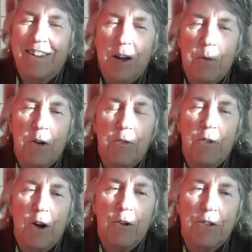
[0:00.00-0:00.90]
about
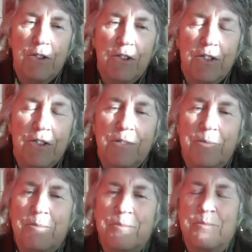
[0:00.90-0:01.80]
viruses.
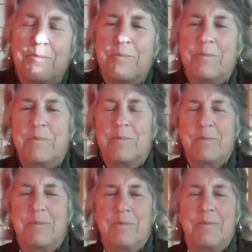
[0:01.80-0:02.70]

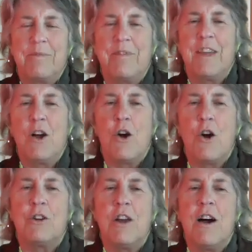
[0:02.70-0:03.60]
They are
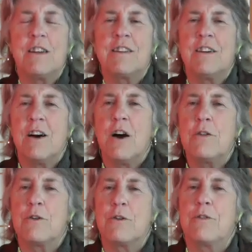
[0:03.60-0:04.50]
not
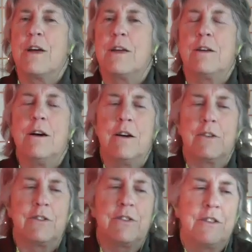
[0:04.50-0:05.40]
other than
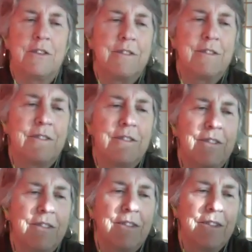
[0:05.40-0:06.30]
us.
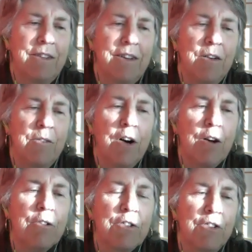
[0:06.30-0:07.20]

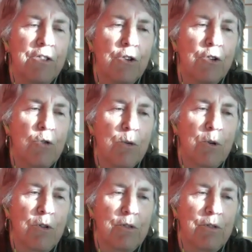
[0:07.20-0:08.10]
Viruses are
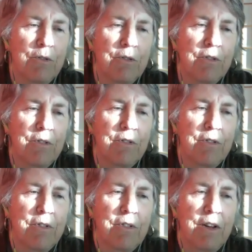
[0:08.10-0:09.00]
normal.
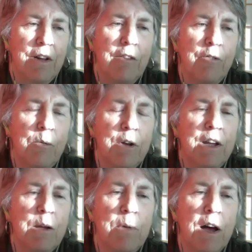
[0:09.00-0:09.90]
If we want to
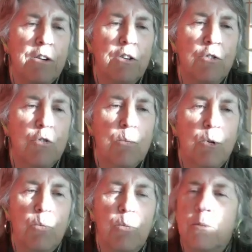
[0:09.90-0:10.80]
get back to
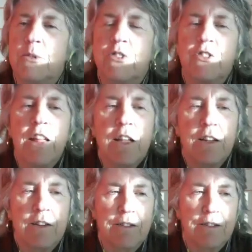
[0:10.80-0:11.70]
normal, we're
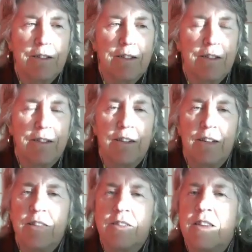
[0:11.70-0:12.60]
mistaken.
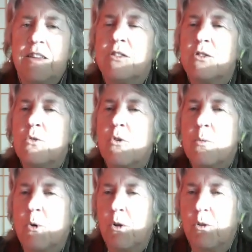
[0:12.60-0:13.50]
This is
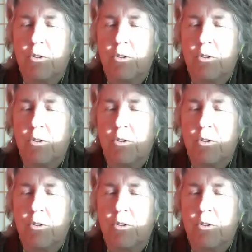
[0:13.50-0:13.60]
normal.